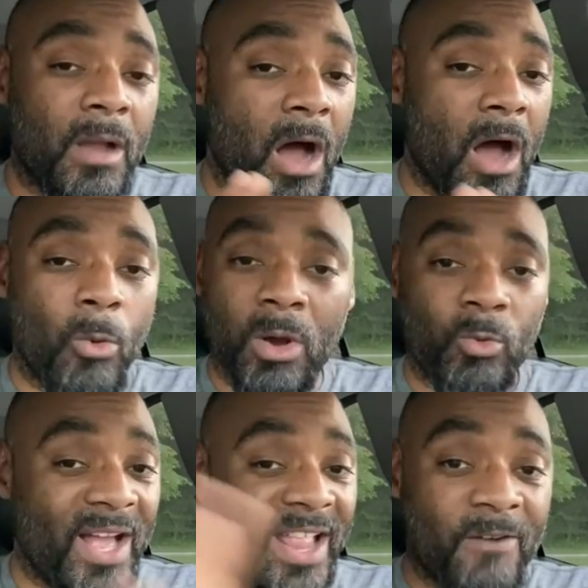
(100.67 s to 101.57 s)

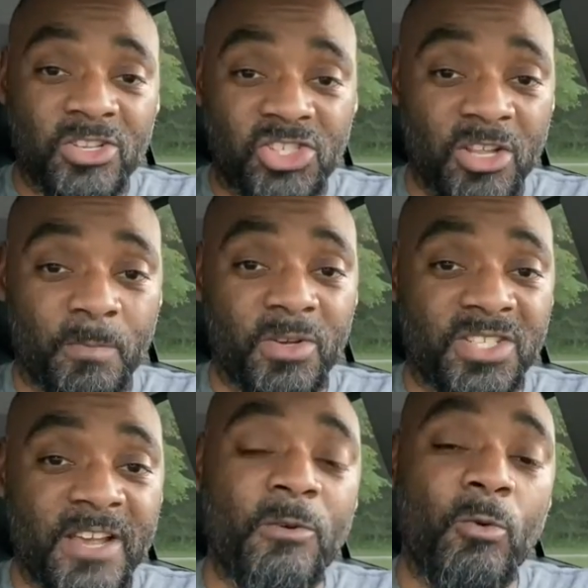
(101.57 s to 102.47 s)
whatever gender
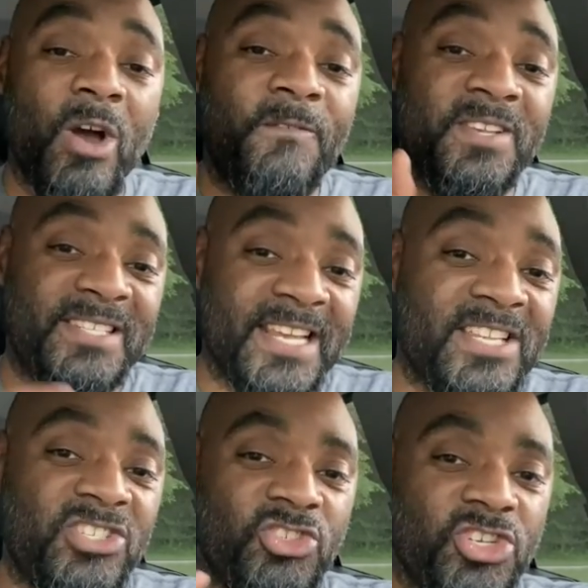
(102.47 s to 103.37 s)
specific, whether it's
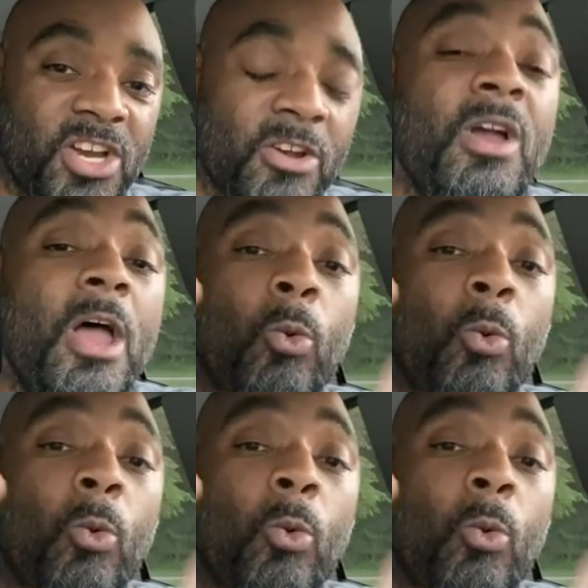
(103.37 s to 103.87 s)
sex gender,